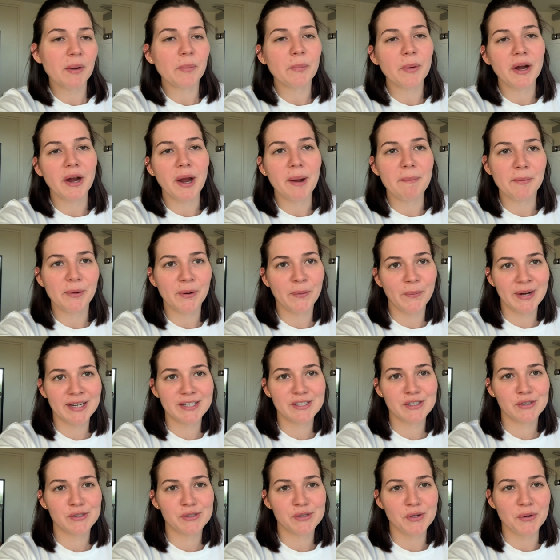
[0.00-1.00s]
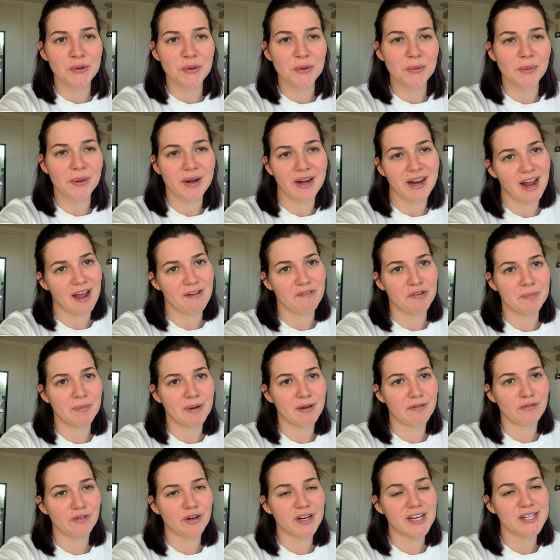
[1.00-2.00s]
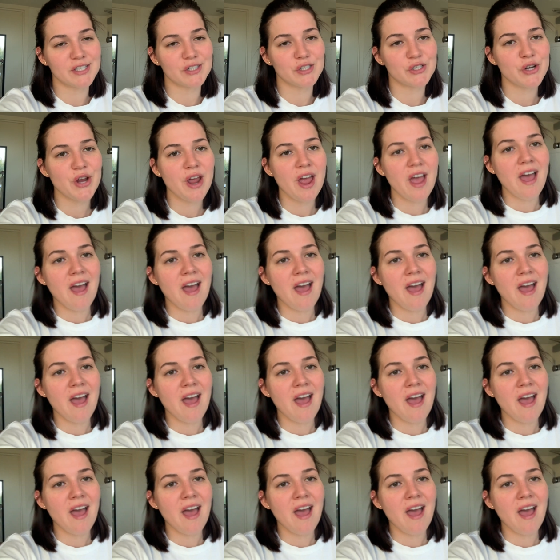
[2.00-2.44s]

where I'm going to show you what I have in my fridge.